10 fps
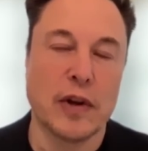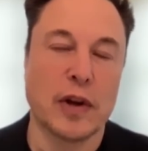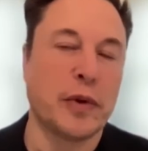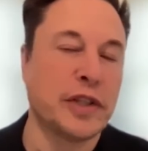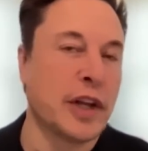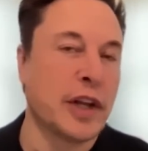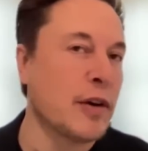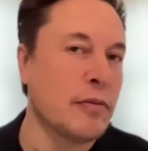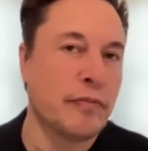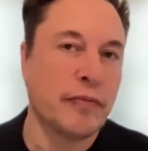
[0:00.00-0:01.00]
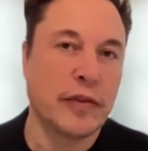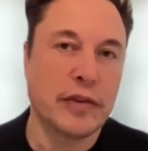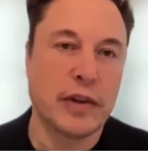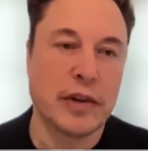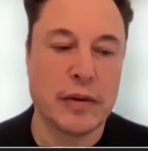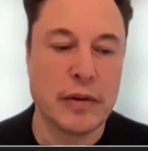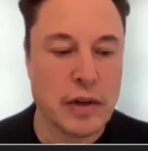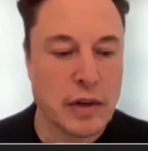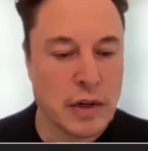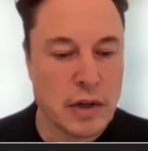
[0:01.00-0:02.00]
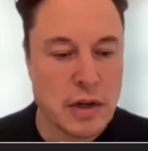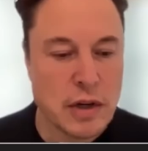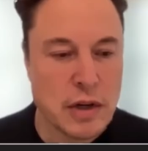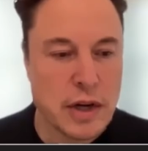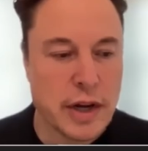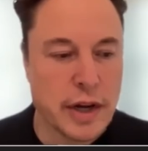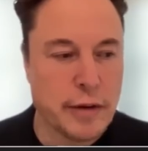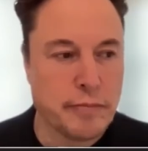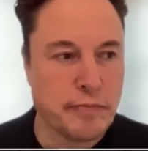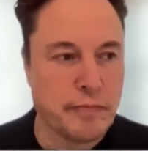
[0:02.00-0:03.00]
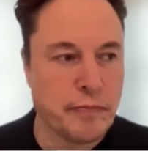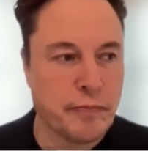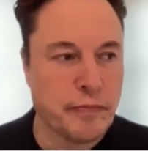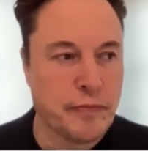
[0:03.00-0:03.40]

not reach that goal. So, um,